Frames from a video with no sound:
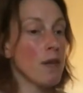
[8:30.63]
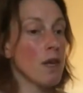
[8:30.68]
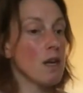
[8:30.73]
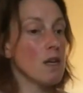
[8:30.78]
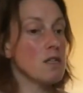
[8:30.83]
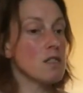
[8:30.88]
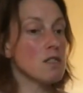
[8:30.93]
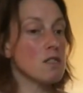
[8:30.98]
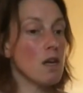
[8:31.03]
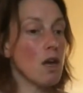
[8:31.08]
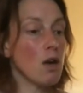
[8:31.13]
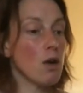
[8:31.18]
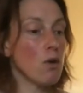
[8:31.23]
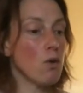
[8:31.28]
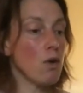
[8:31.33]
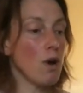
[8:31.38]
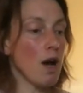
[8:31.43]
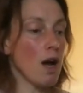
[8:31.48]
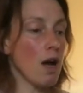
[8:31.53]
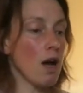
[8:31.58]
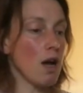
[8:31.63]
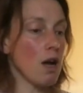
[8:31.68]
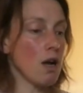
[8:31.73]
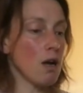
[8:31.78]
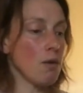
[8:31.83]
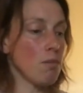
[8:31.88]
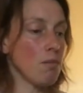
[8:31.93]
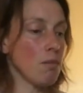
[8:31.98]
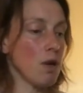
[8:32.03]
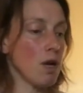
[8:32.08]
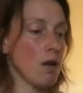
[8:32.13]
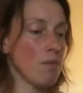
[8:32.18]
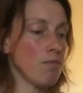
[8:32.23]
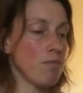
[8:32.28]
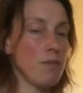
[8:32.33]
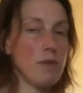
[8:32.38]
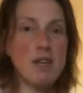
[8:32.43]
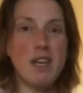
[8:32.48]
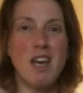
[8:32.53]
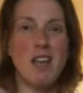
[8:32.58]
So
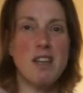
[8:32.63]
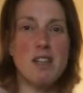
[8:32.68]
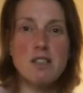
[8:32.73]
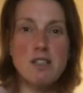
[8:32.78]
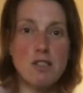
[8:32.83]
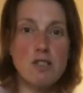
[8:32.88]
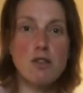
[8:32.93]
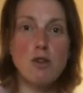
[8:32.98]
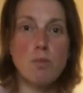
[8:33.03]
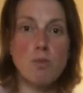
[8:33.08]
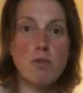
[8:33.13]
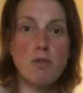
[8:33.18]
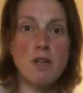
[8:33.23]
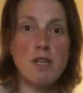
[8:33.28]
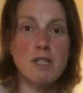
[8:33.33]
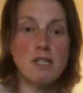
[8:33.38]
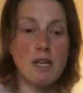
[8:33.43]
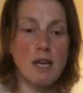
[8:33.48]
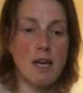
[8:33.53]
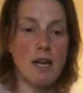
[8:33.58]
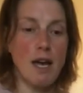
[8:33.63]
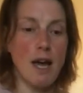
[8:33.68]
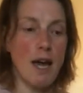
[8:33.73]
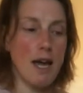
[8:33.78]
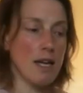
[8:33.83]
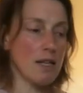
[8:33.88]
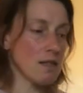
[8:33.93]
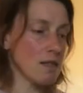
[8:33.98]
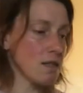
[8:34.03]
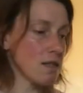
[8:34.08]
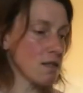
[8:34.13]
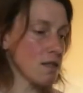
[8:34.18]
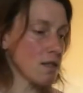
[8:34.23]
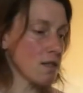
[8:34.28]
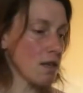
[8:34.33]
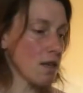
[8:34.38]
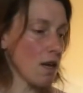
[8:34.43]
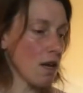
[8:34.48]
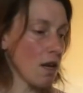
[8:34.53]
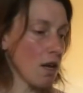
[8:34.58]
yeah, they're just super easy. And
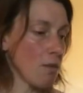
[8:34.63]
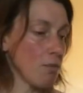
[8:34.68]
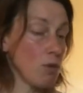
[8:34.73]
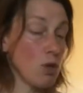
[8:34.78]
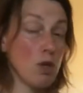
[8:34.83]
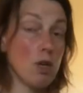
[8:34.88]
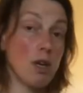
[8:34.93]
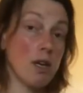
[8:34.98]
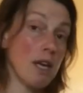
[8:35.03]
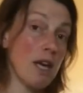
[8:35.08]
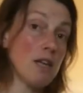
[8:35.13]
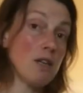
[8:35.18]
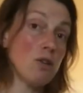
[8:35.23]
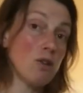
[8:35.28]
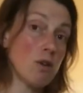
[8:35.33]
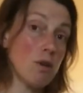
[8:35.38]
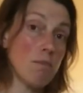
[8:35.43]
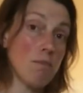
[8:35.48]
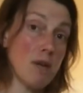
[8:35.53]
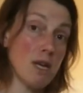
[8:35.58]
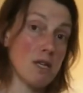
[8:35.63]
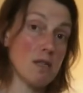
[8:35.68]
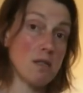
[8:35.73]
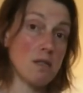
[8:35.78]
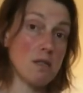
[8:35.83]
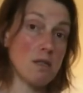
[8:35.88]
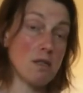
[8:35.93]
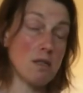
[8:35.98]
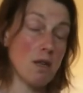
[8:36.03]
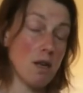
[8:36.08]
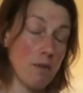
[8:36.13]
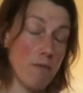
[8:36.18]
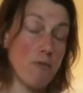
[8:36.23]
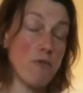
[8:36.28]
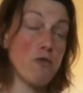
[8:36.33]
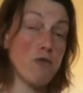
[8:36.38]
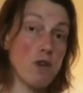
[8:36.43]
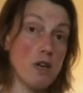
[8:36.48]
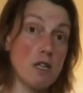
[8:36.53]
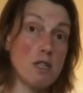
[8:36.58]
again, you can
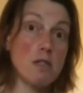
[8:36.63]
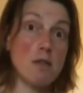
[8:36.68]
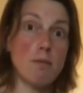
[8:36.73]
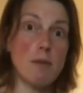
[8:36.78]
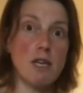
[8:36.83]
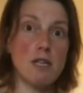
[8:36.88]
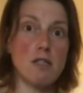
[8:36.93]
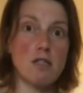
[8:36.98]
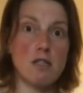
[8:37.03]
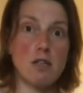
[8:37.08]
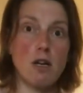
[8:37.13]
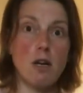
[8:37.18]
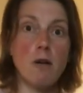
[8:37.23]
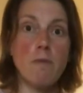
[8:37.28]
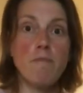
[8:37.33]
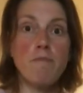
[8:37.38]
freeze the mixture